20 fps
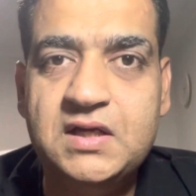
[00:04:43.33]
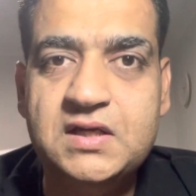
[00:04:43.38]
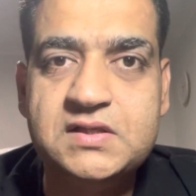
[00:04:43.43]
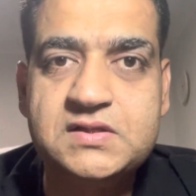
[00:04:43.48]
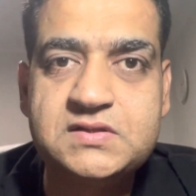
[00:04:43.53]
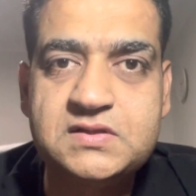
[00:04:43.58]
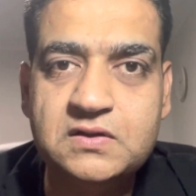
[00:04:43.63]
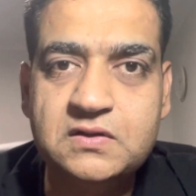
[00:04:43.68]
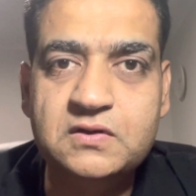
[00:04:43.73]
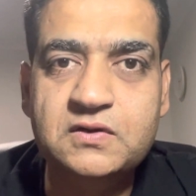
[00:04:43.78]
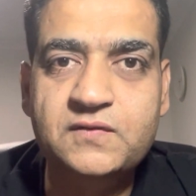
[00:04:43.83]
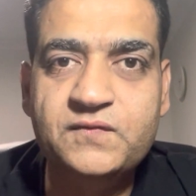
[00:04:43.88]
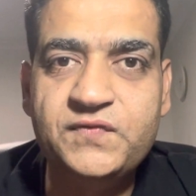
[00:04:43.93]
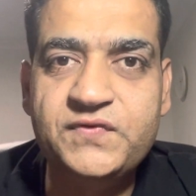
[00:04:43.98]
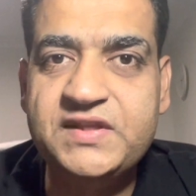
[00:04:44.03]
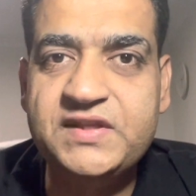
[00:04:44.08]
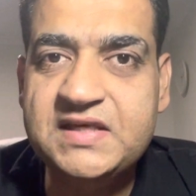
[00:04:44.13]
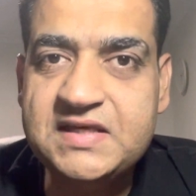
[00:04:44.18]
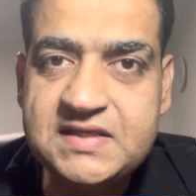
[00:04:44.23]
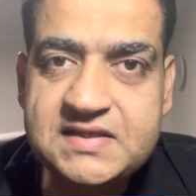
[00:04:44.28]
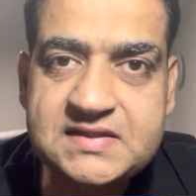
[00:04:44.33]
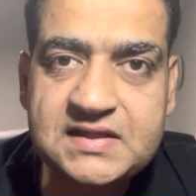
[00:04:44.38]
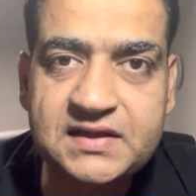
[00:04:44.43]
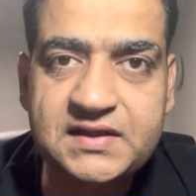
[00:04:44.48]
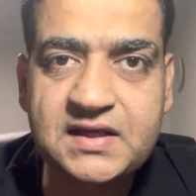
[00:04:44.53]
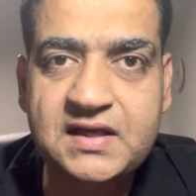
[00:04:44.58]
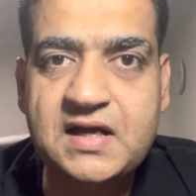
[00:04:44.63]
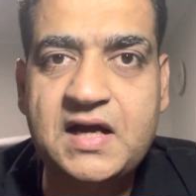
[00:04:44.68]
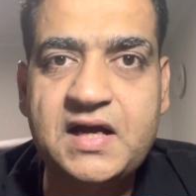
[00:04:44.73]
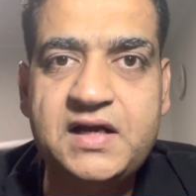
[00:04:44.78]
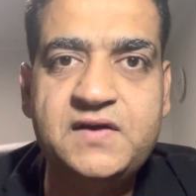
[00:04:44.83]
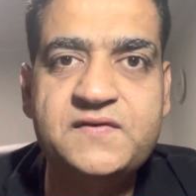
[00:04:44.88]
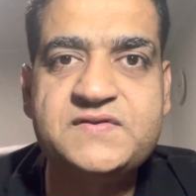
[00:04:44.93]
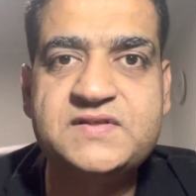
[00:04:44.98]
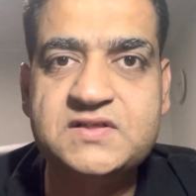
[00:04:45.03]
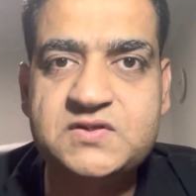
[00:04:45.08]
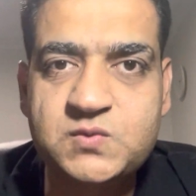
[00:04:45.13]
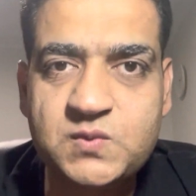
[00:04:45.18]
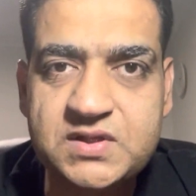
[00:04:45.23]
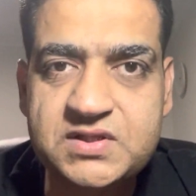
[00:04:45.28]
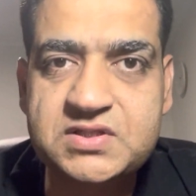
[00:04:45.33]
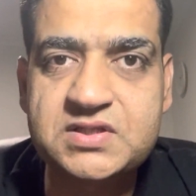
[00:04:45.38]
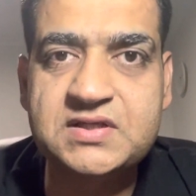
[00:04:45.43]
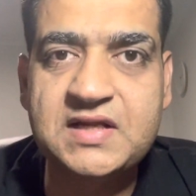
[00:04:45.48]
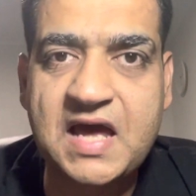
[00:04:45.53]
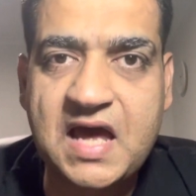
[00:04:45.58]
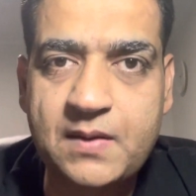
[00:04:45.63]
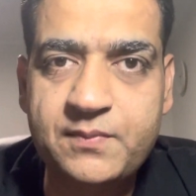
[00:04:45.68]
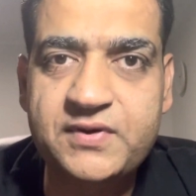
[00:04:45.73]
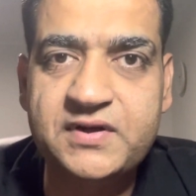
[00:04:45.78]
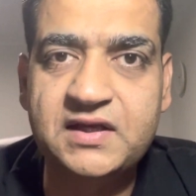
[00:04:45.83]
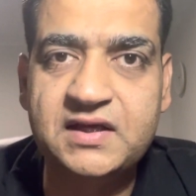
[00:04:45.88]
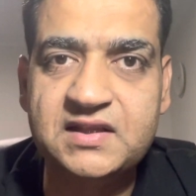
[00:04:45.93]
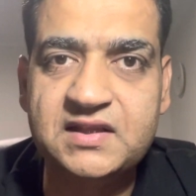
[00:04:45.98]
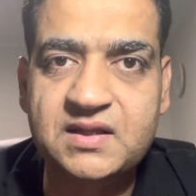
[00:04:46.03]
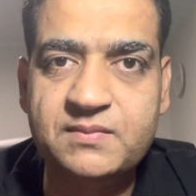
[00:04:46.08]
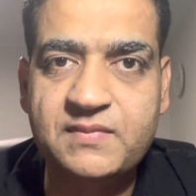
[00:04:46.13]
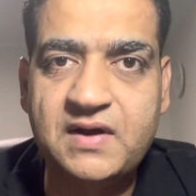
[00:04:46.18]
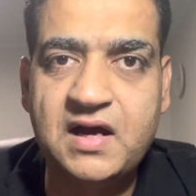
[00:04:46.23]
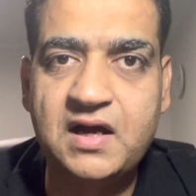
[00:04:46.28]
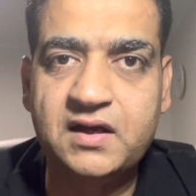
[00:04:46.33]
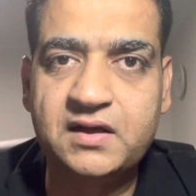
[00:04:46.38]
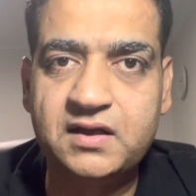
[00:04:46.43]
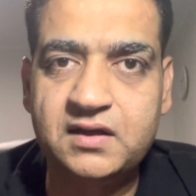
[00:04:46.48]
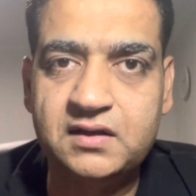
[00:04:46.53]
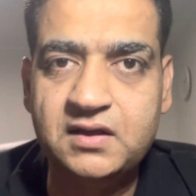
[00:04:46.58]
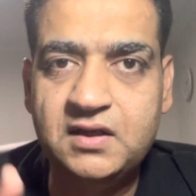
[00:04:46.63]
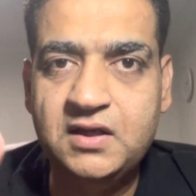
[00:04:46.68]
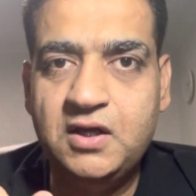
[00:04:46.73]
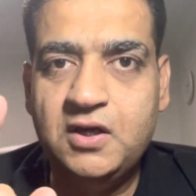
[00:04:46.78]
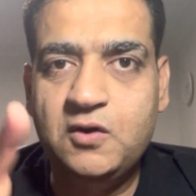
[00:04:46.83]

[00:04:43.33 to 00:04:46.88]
So these are the kind of situation happening in the market,